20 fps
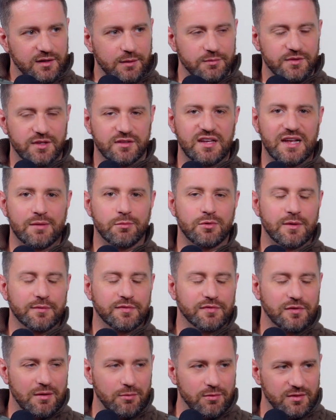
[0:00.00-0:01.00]
Come to the table up
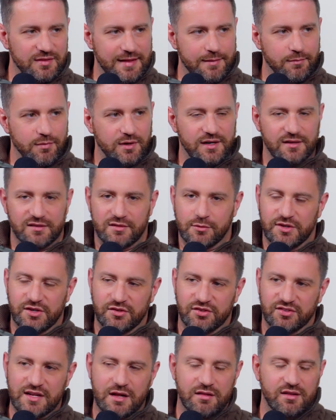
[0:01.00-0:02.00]
front with that money. So when you
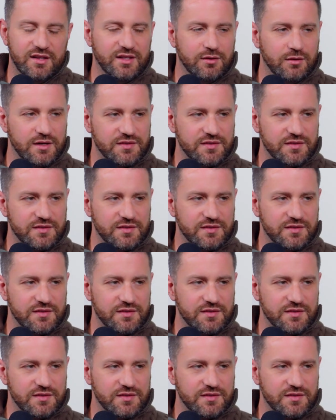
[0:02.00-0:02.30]
sell it, you don't